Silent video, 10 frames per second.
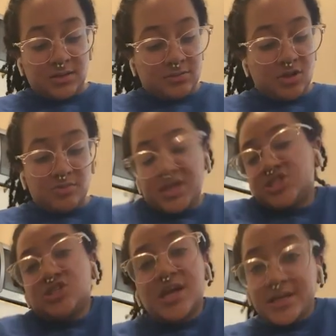You know, make
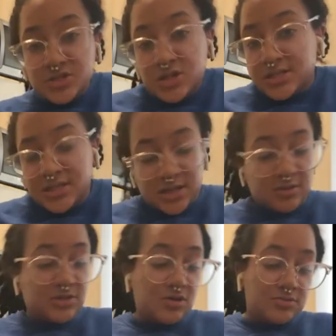sure your hands are clean. I
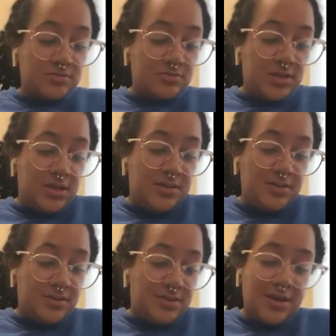don't know.
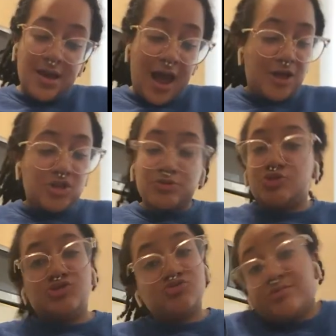I don't know what
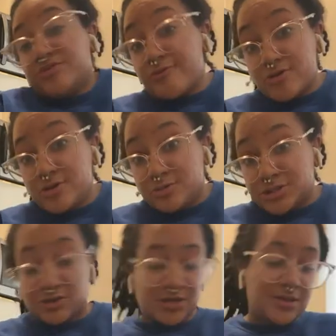you was doing before you was
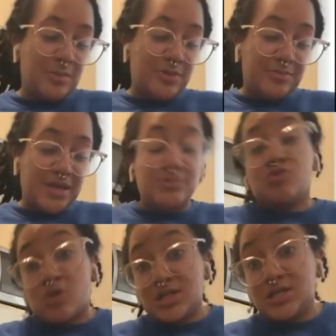cooking. But maybe
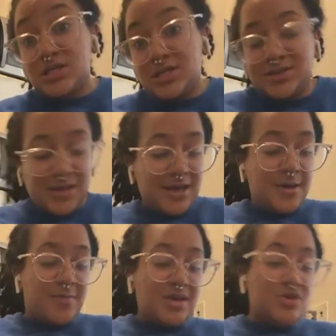you want to
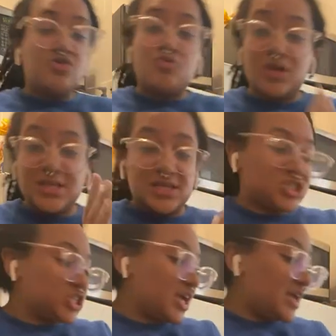
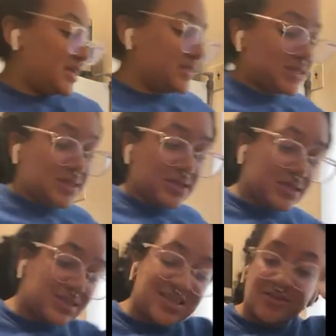get your hands in
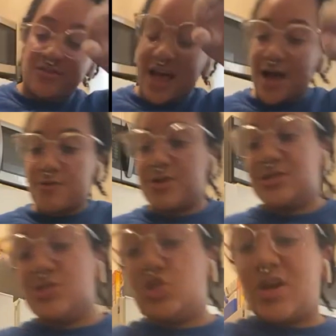the flour
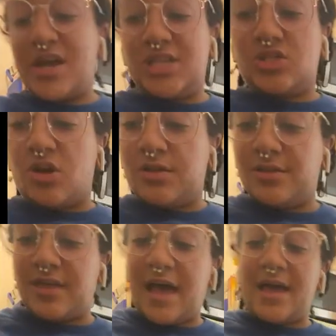and the dredge and all
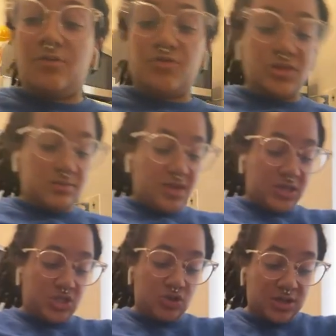of that and really
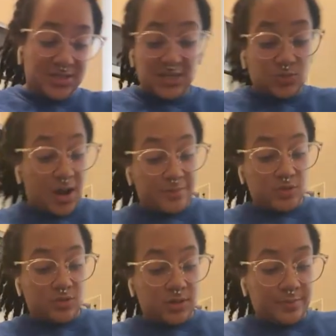make sure. Because that's what I'm
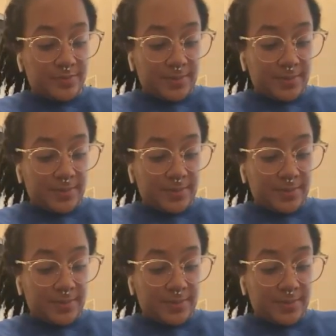doing.